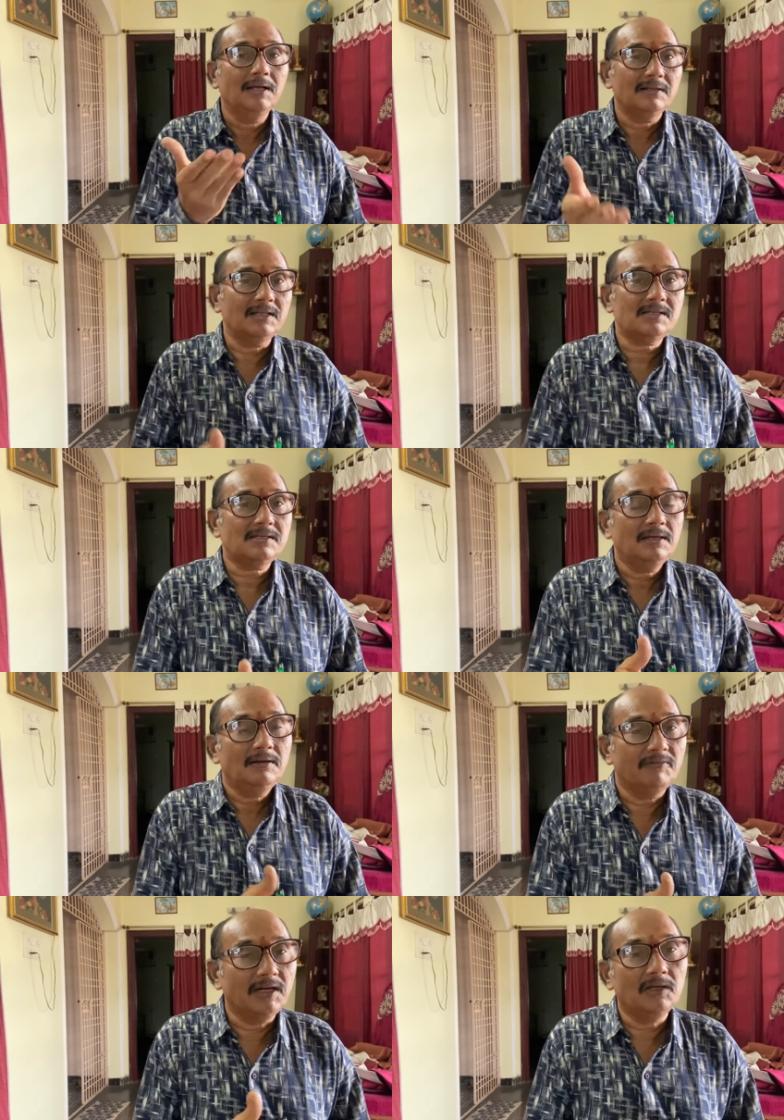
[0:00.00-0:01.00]
This
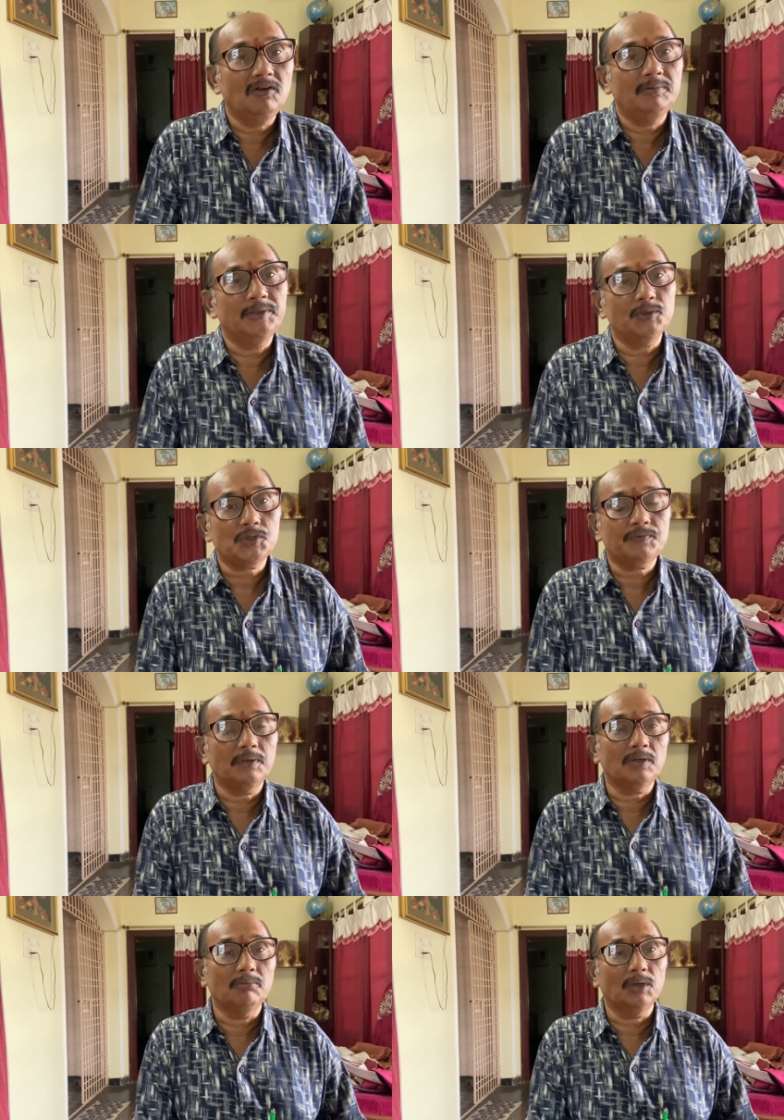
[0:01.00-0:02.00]
video will be
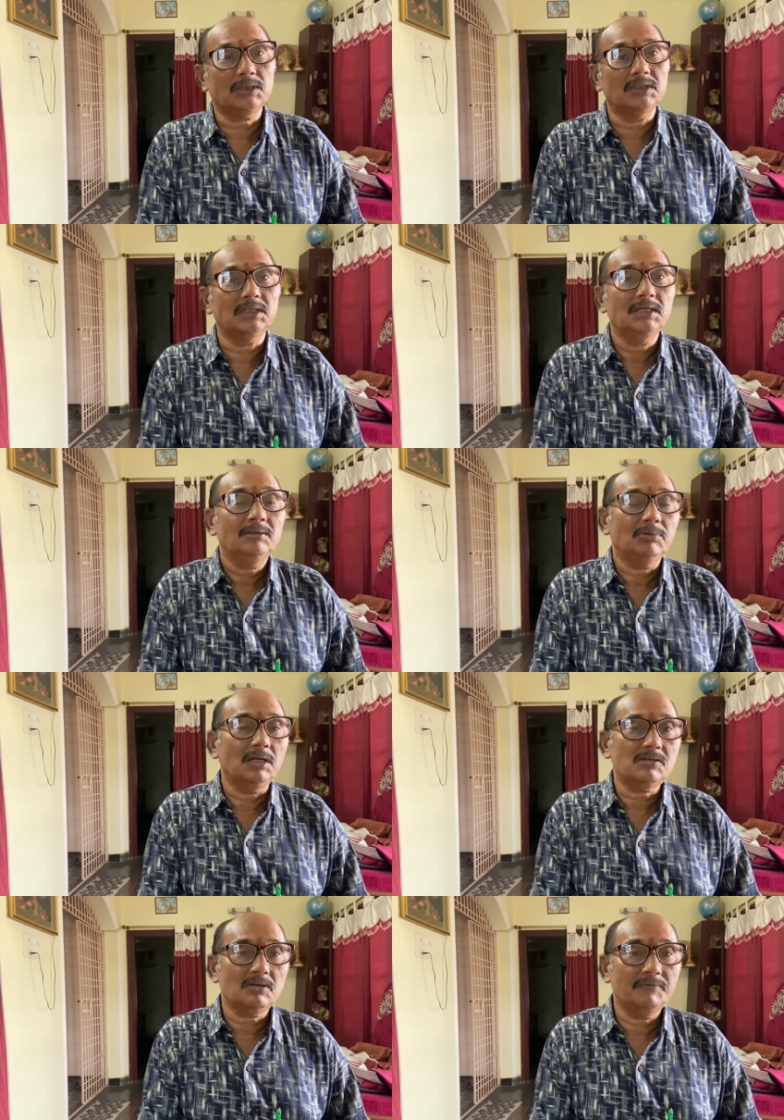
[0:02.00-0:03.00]
useful to both the
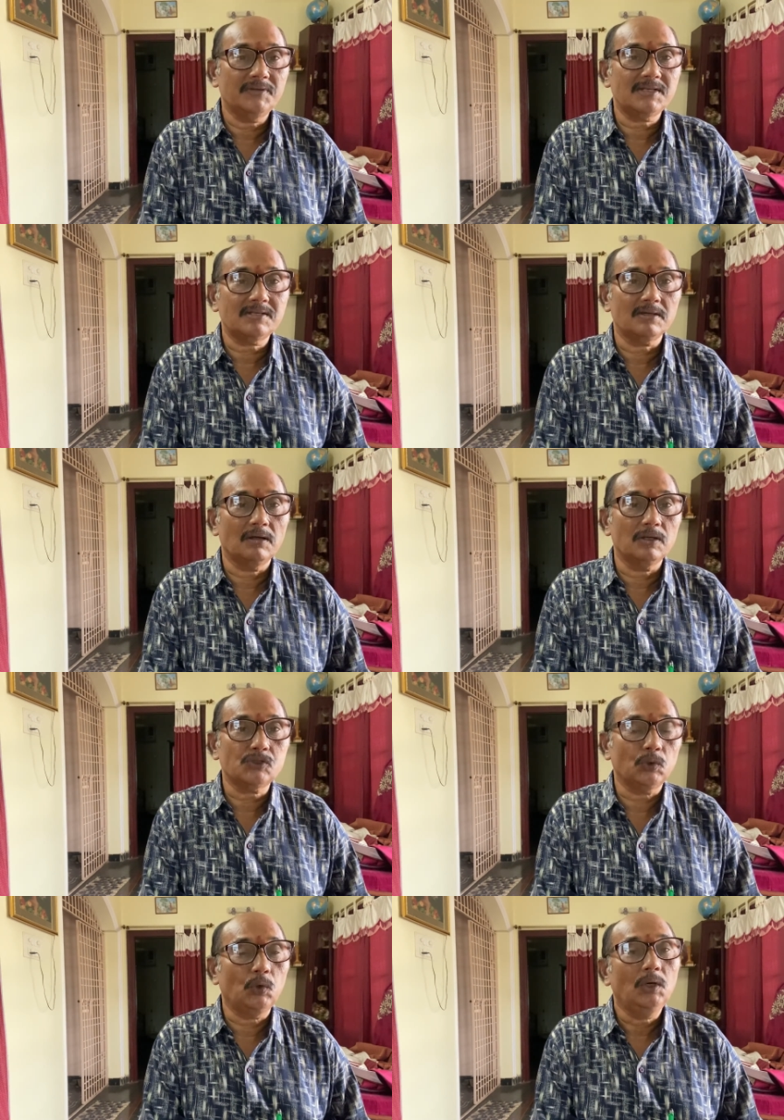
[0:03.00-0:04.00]
police officers and
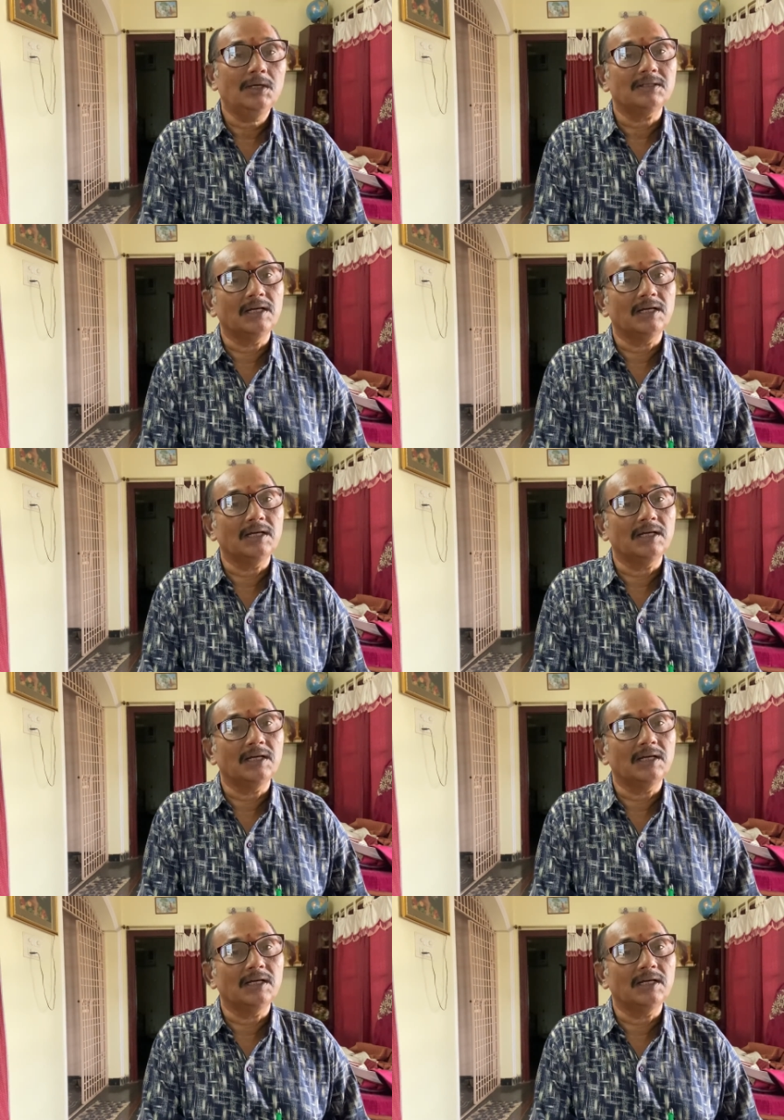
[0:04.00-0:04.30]
also the